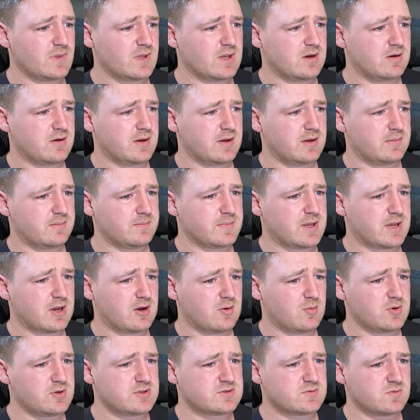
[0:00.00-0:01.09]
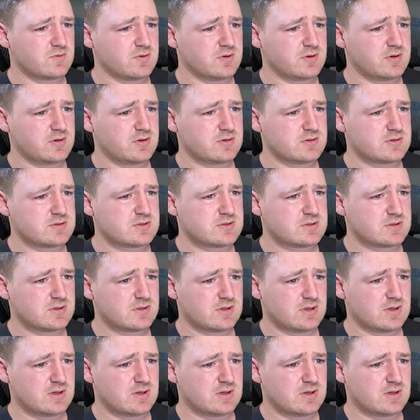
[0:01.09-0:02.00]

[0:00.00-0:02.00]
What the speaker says: All right, Cowboys Warriors.